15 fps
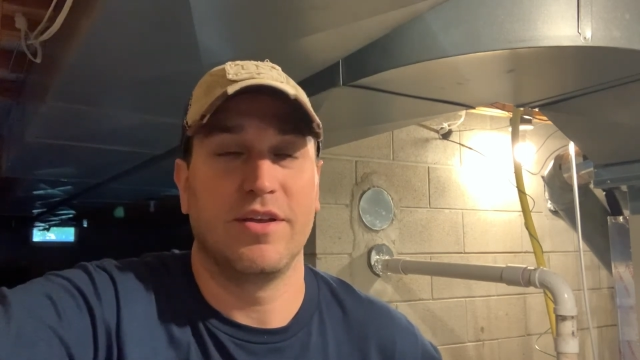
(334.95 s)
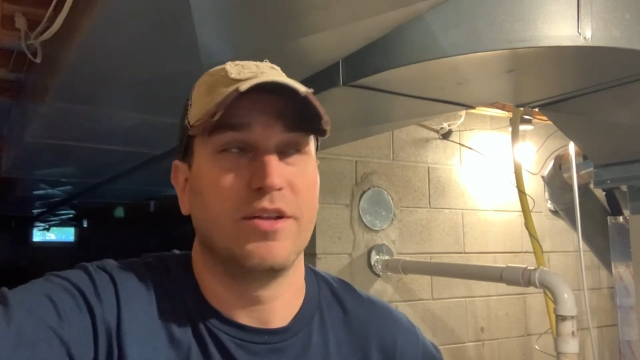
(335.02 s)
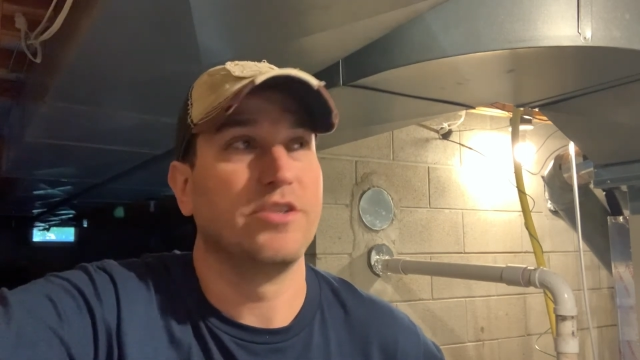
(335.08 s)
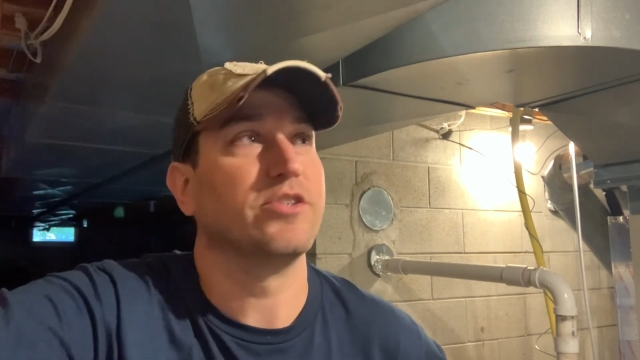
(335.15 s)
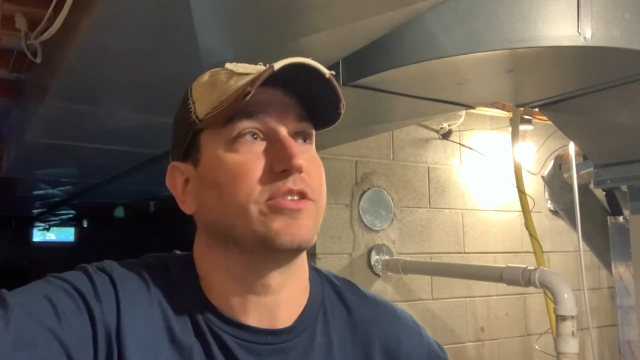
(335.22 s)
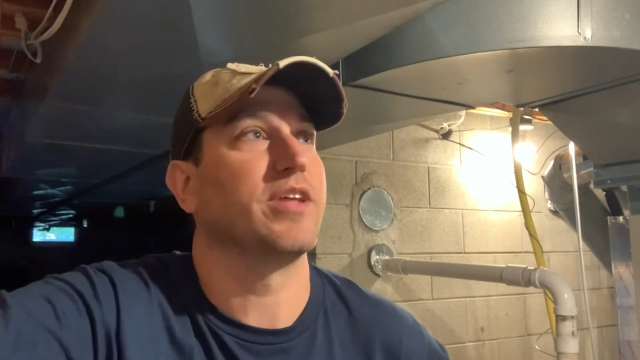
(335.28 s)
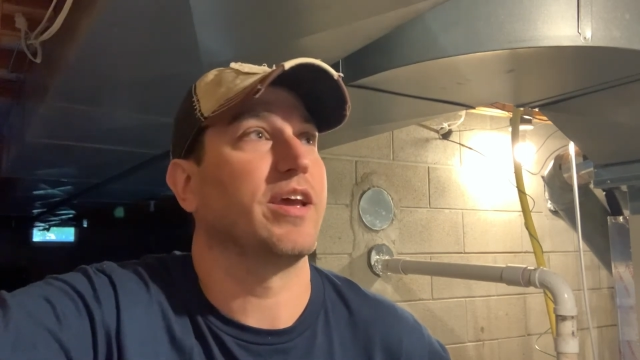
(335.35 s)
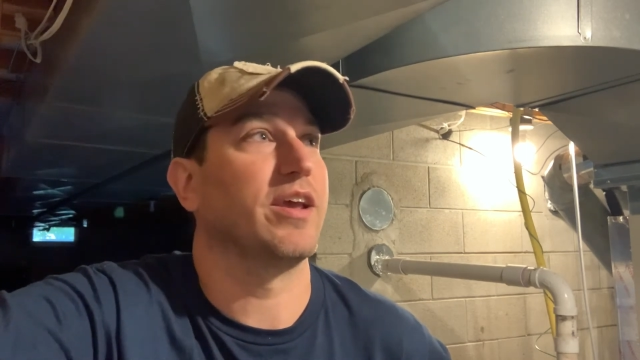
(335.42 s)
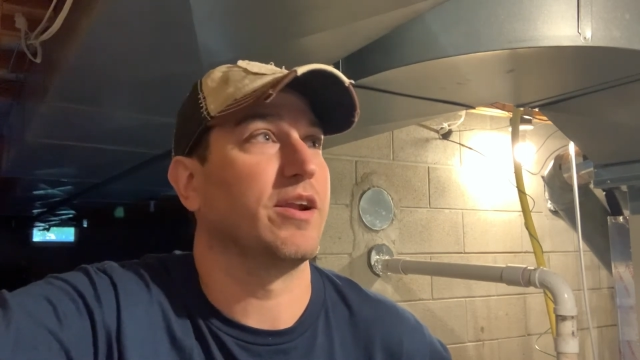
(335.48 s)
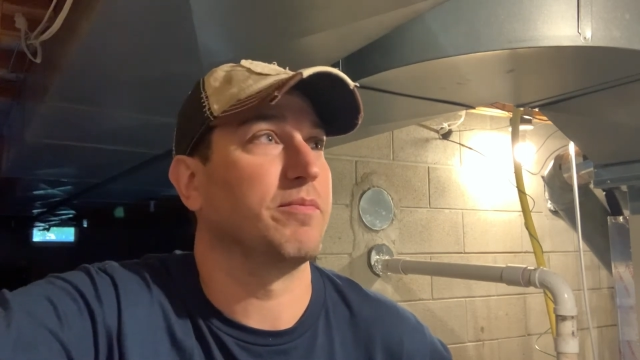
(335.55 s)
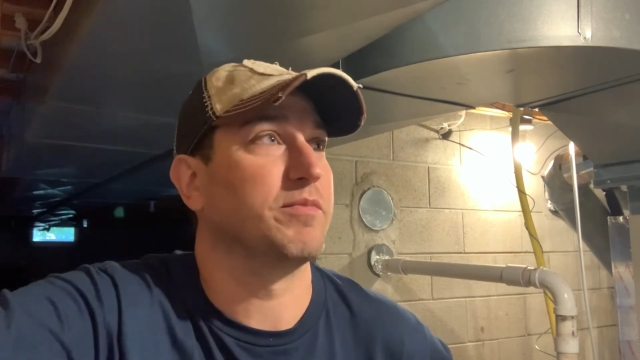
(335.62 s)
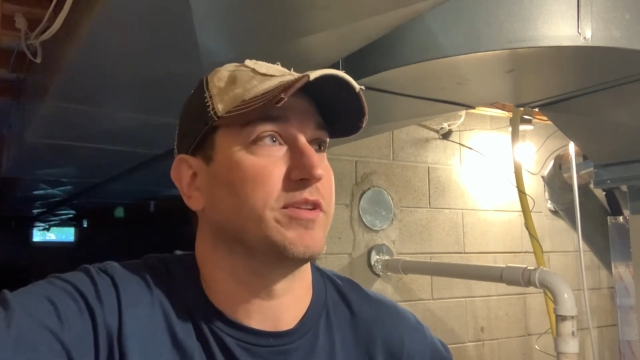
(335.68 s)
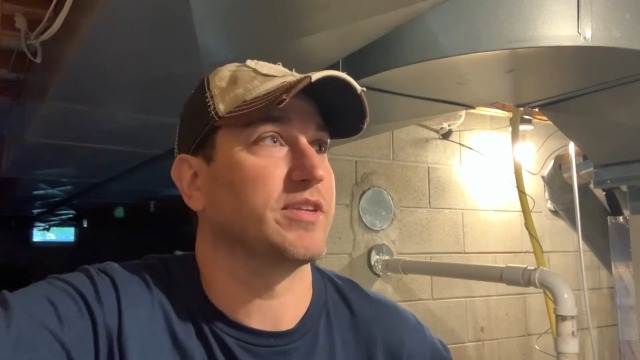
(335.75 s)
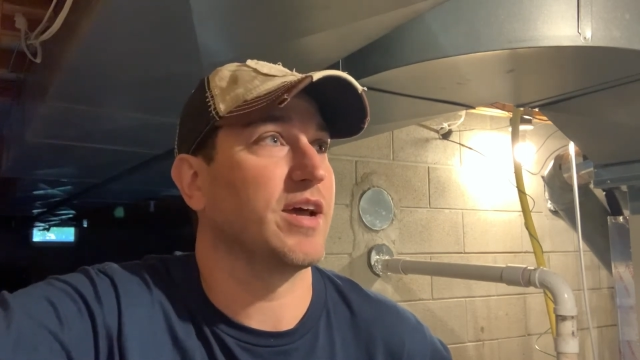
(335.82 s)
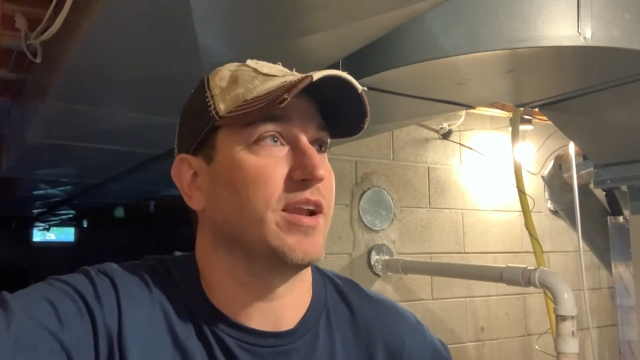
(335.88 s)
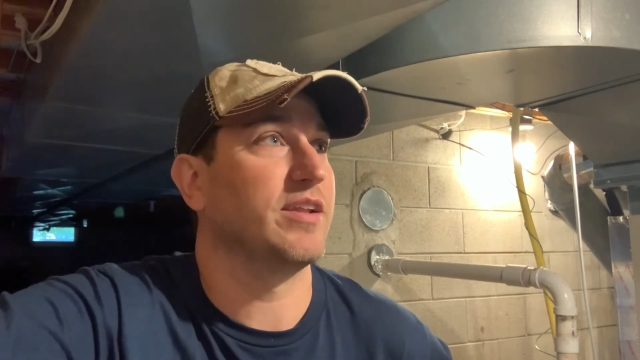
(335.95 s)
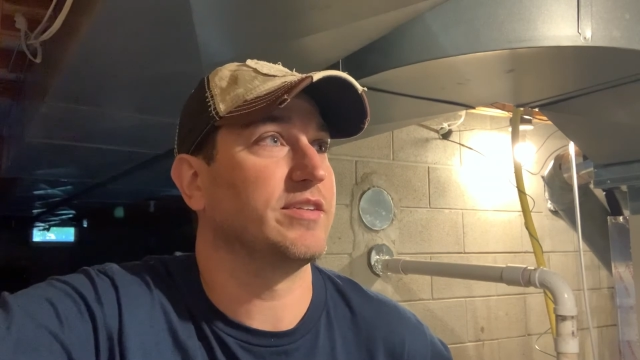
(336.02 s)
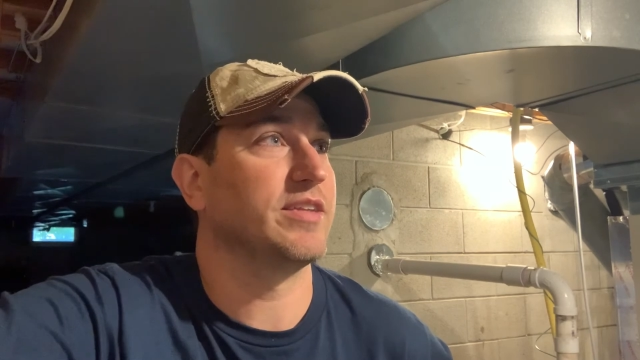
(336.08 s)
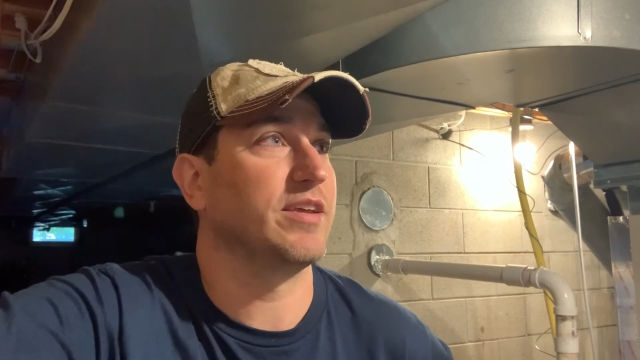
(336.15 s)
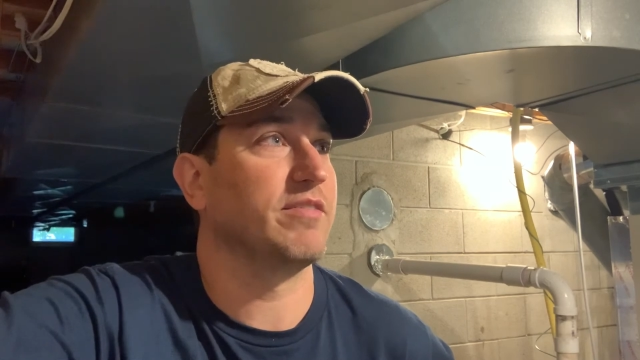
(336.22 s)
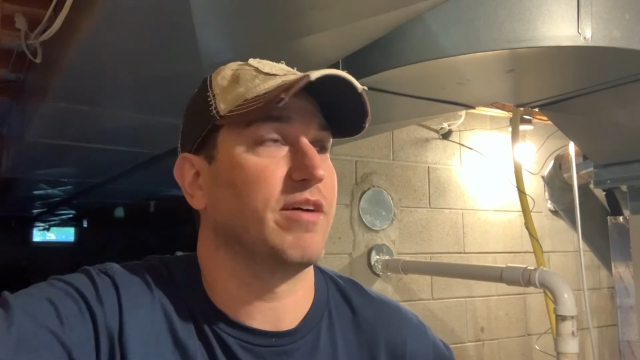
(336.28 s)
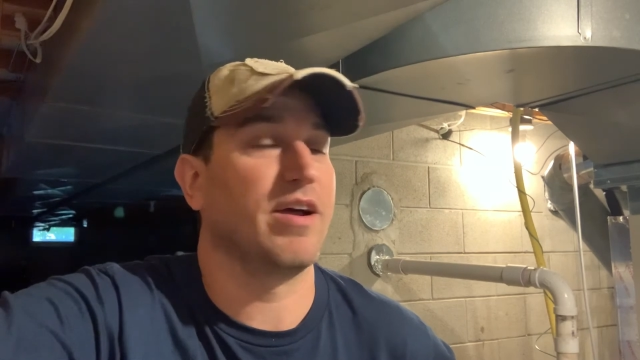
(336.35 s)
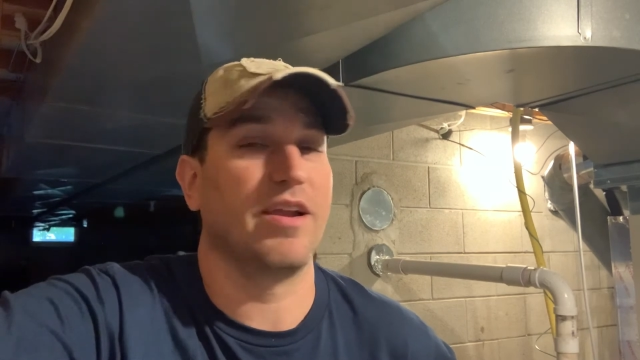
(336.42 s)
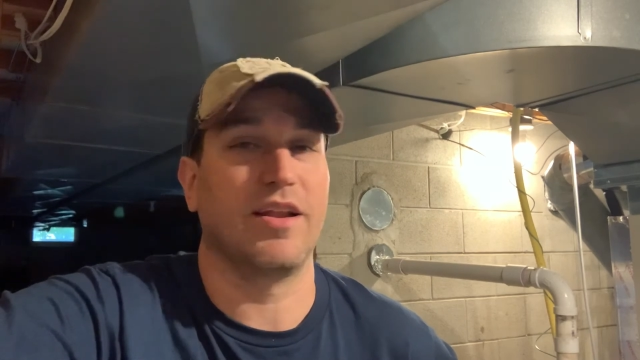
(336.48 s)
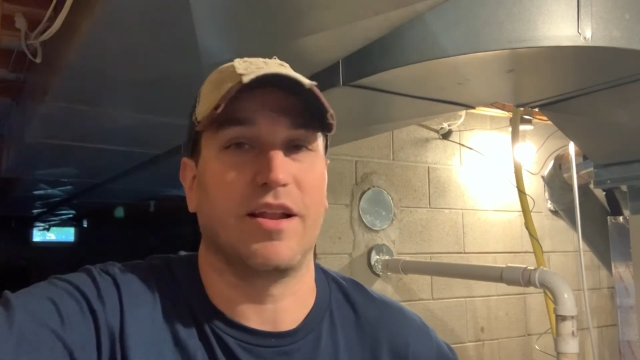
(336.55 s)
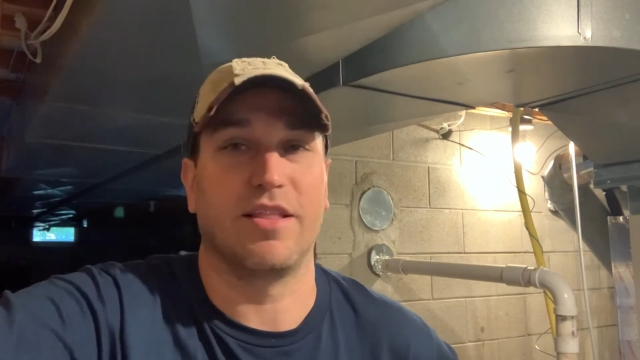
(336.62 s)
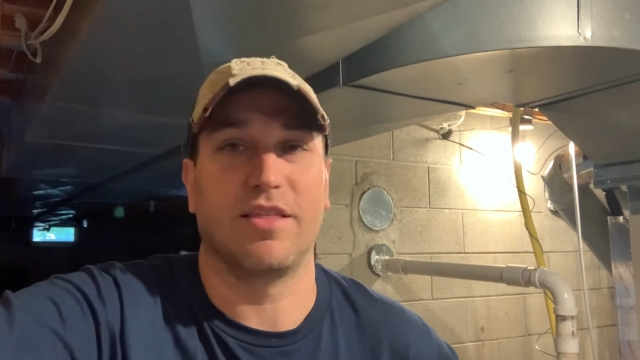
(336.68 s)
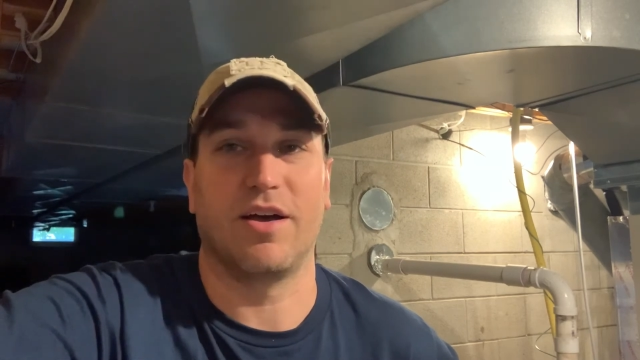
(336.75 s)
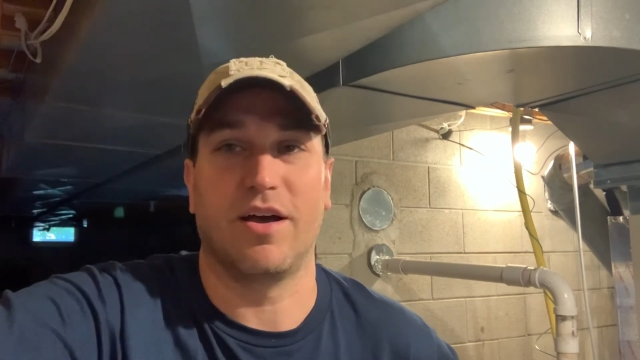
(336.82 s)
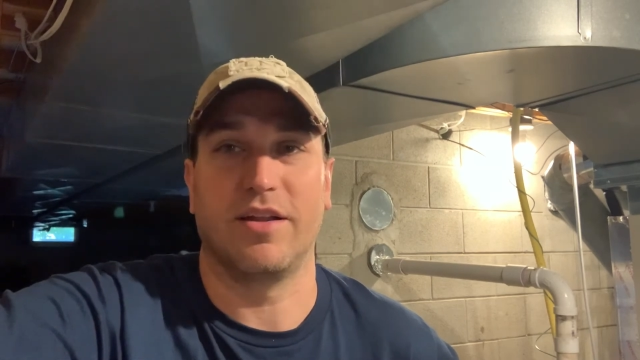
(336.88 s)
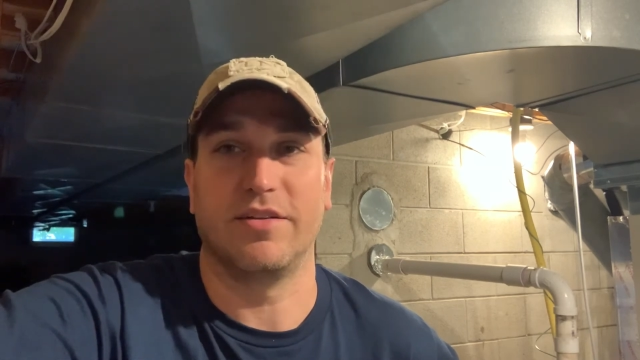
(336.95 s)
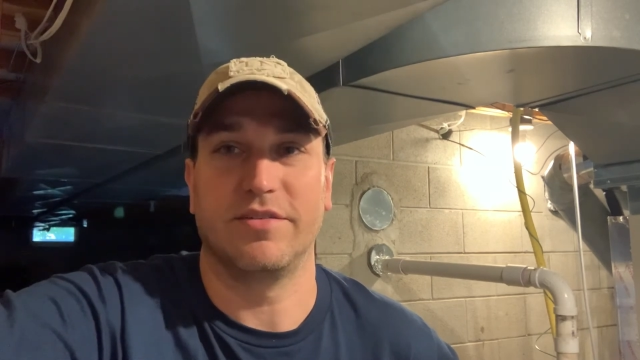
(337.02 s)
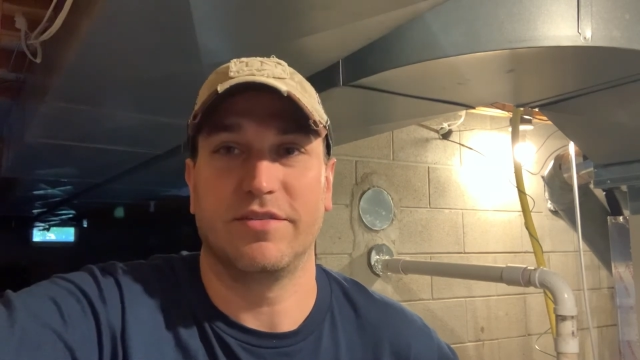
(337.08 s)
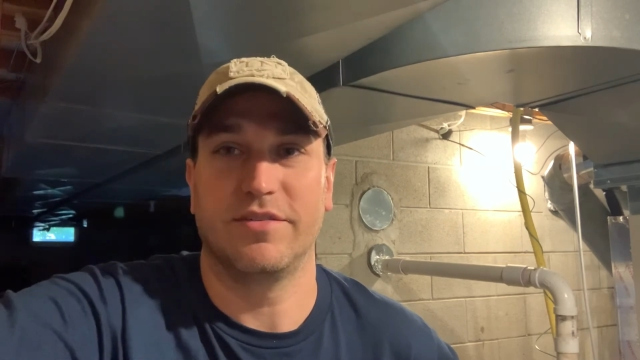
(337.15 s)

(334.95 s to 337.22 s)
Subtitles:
just hanging up this condensate line, and I thought